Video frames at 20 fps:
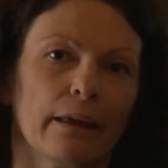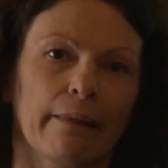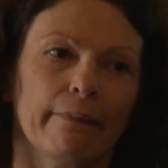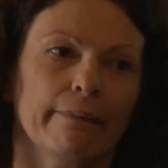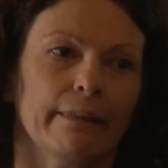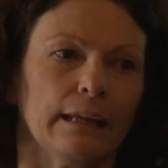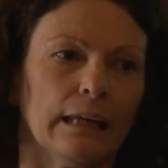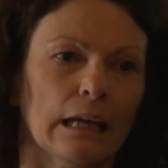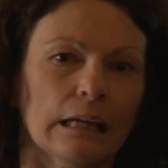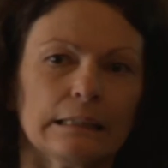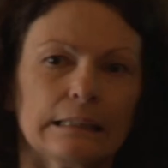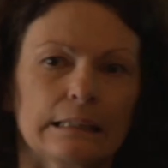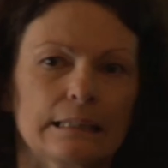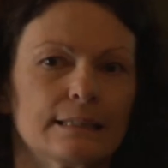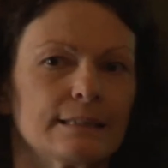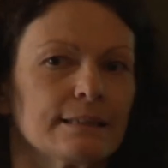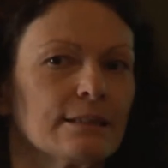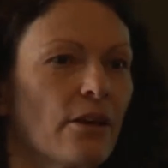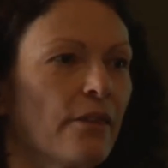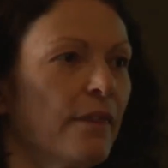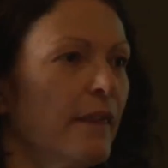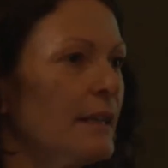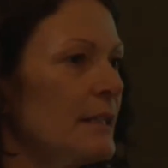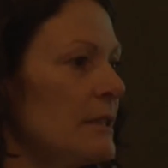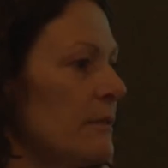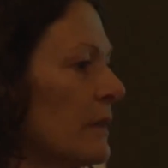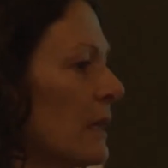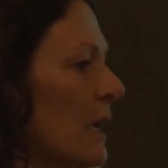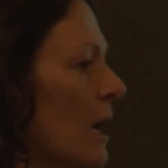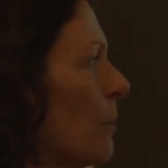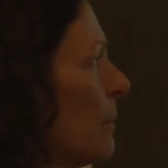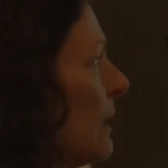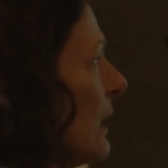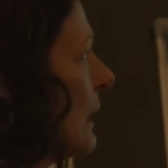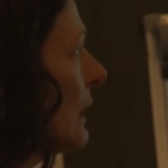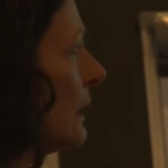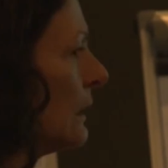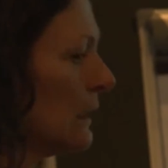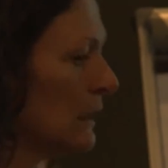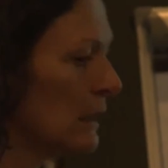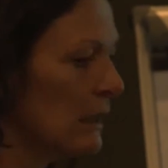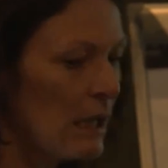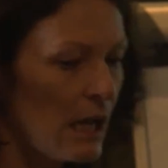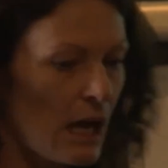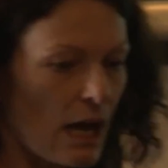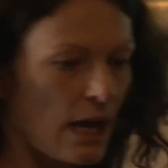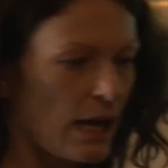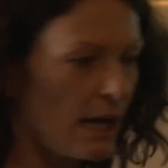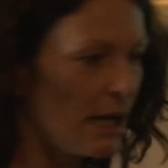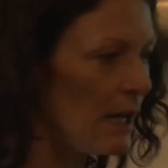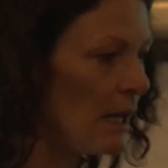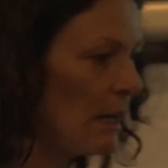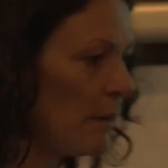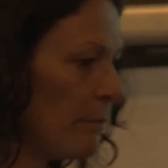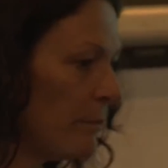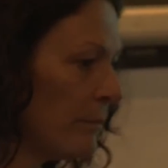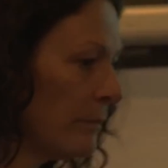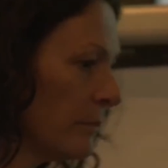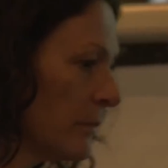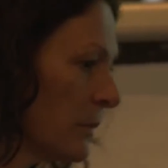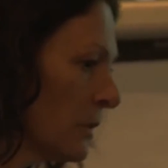youngies. So thanks for coming. Can